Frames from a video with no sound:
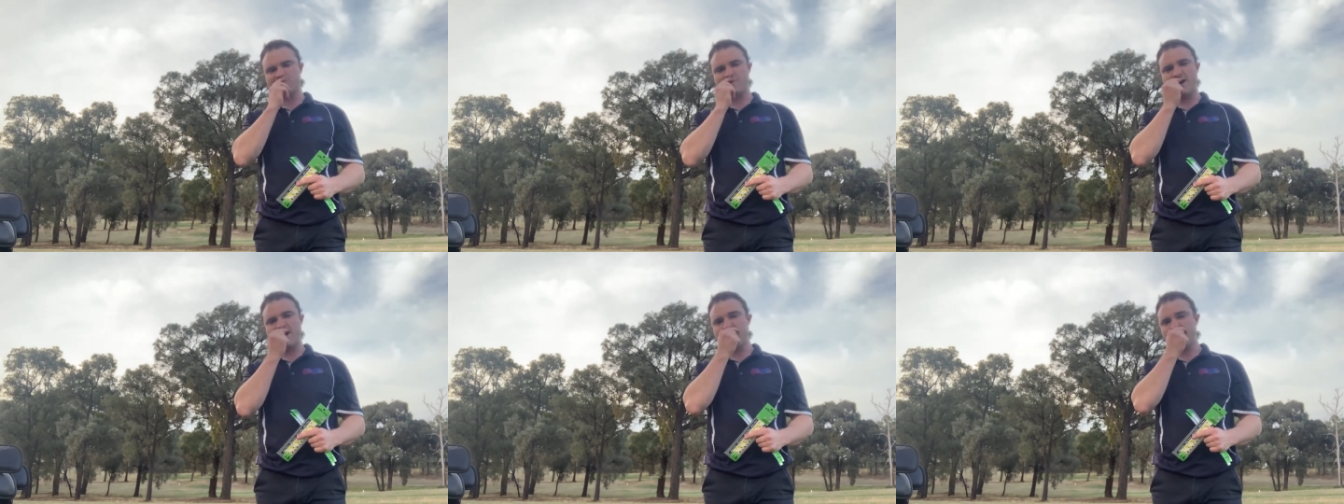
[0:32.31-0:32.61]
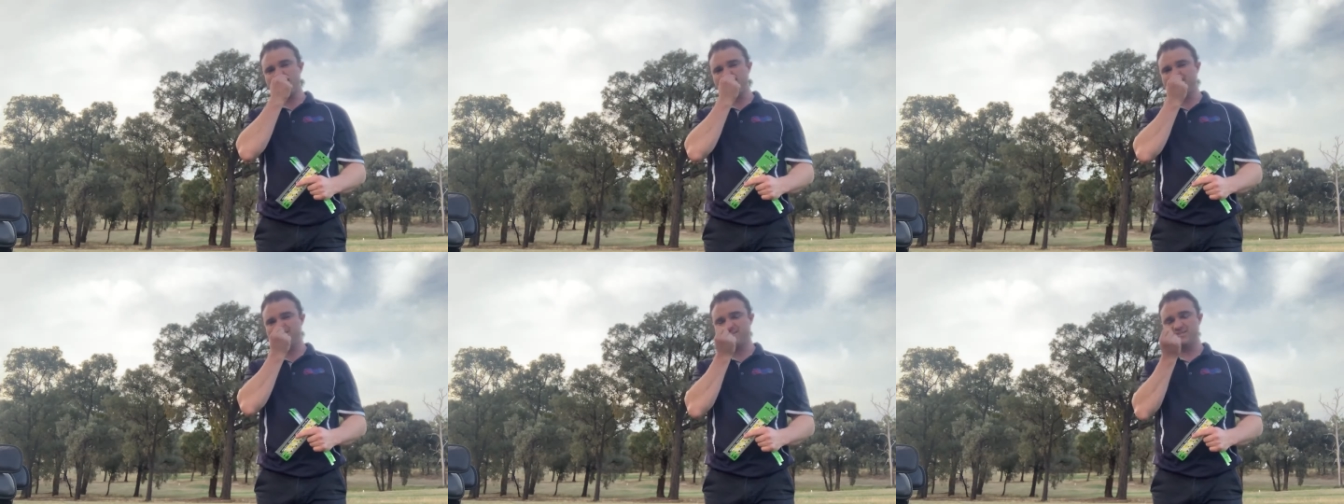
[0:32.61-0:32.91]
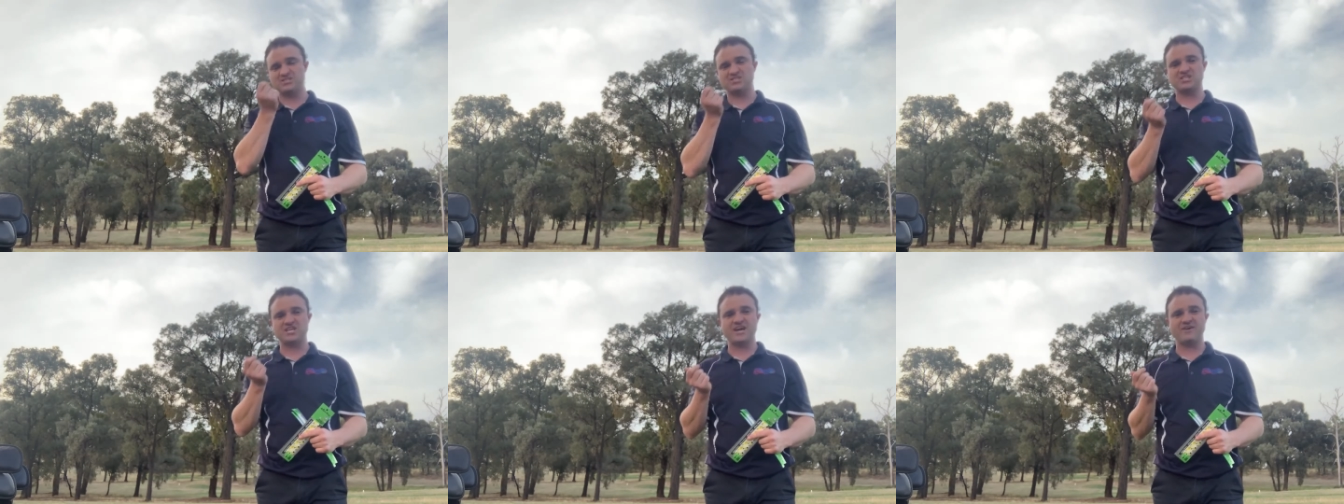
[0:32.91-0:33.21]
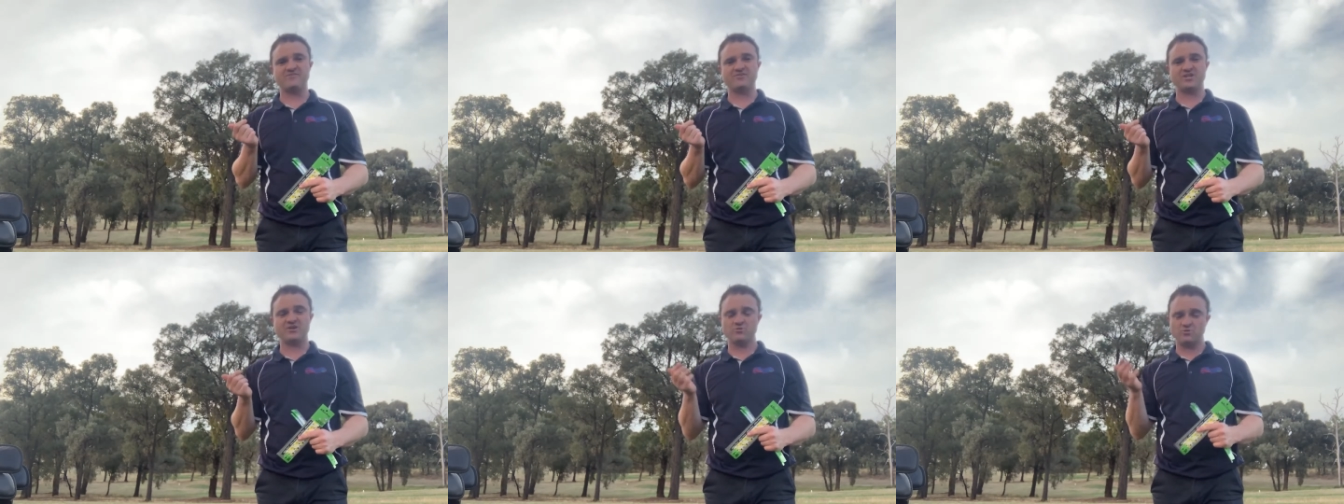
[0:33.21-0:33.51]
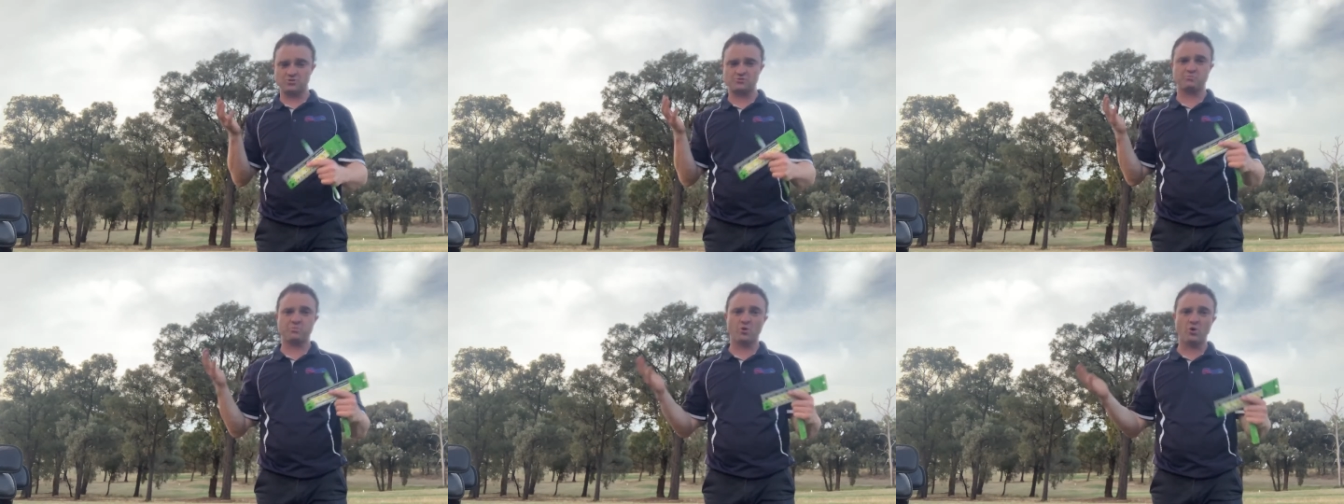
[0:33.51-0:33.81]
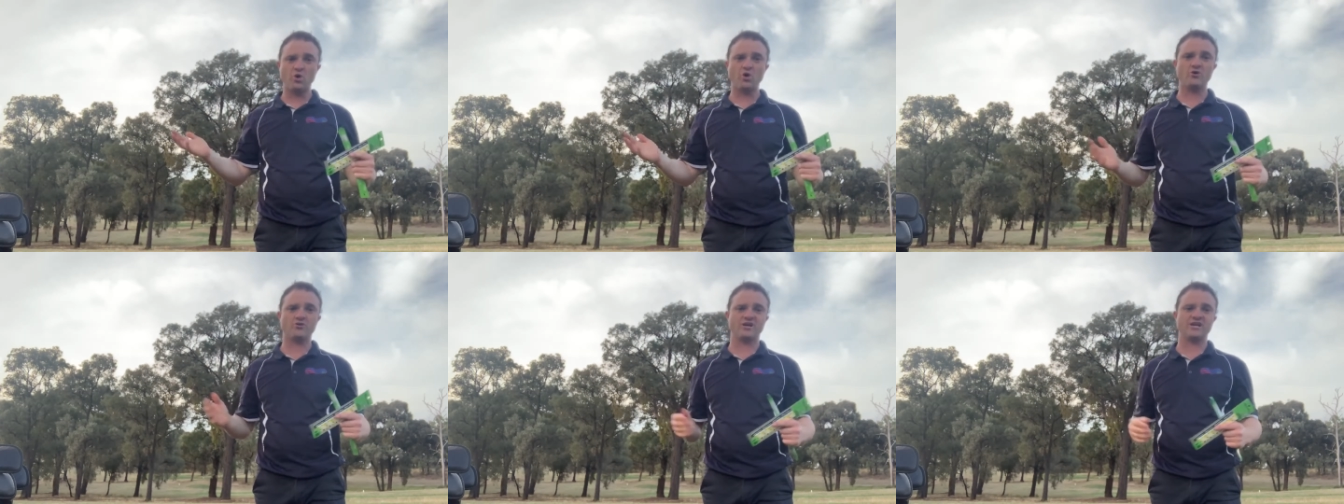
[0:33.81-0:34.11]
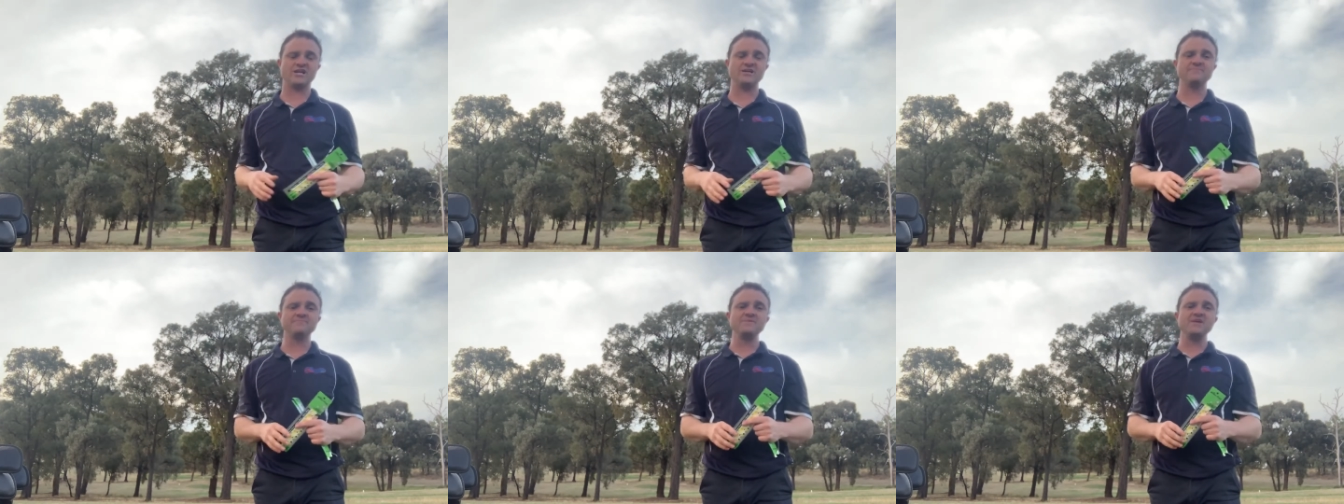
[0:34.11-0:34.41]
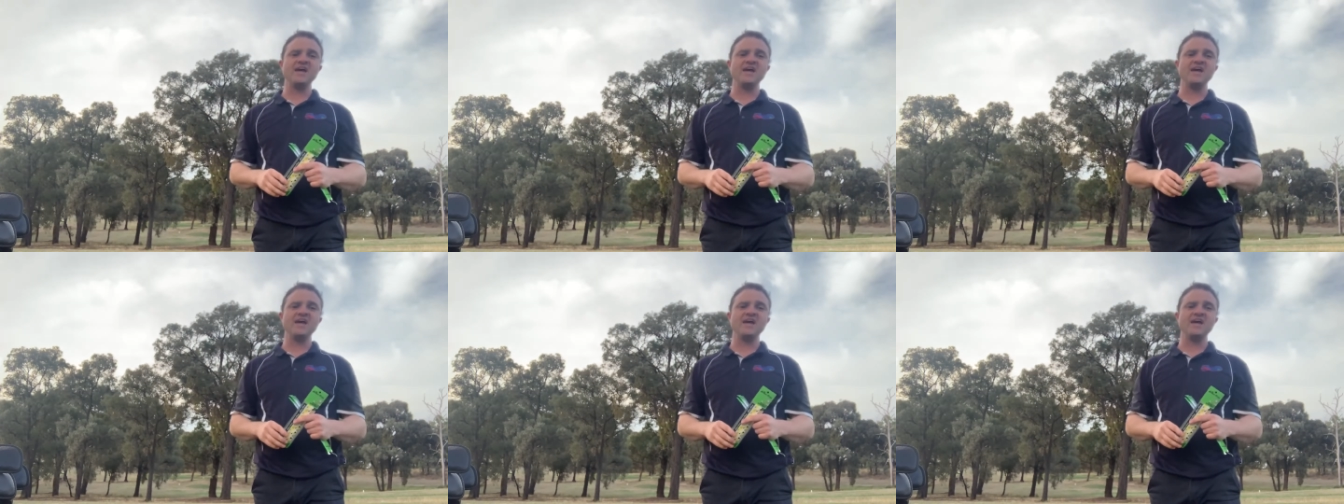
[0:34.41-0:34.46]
Wales and discovered it was pouring